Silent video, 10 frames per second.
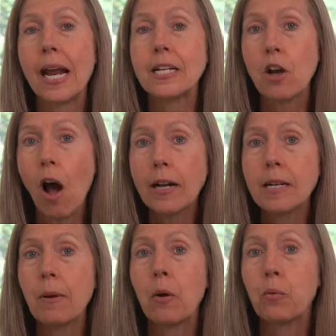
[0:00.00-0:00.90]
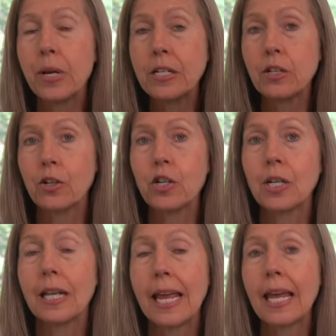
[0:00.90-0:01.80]
I talked about research
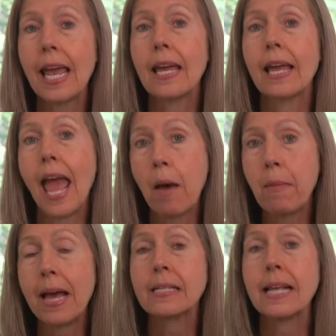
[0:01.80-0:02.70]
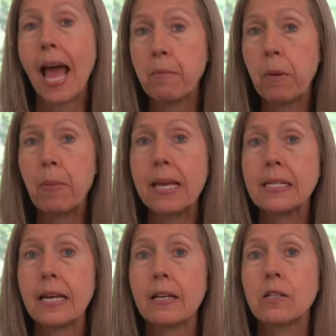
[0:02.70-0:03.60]
linking MS and Babesia.